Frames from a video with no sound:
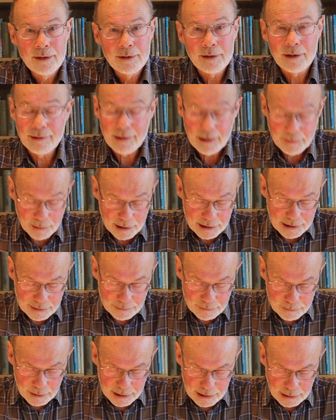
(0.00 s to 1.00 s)
Now that might
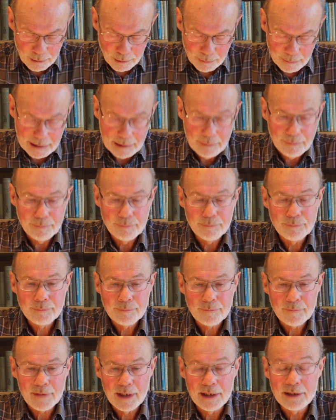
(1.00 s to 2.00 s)
seem quite gloomy.
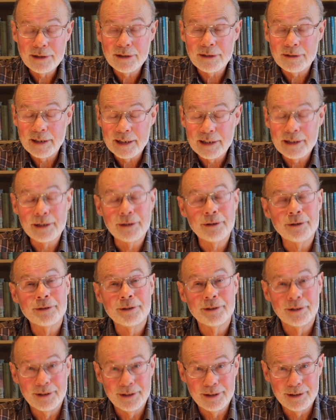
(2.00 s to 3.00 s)
Is there any
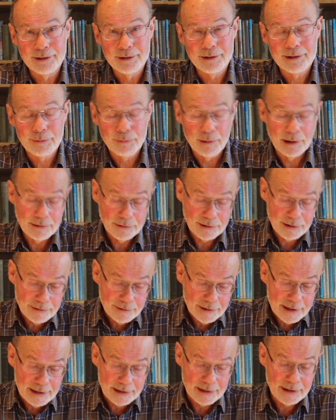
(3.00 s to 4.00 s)
good news? Well,
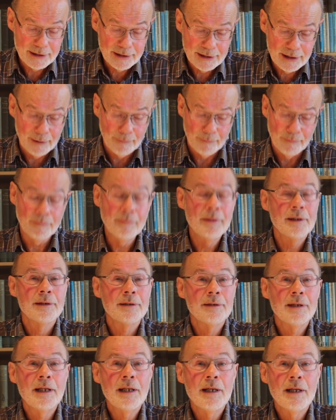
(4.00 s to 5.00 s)
there is some,
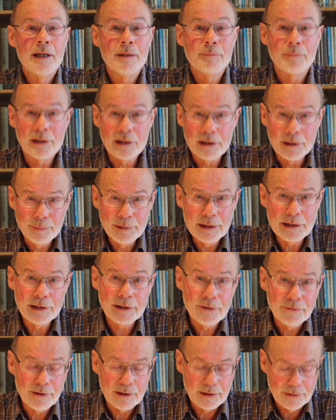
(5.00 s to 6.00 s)
but it's a bit
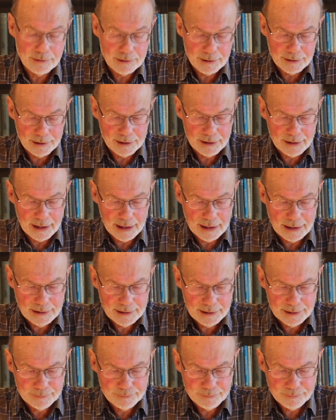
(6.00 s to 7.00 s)
difficult to assess.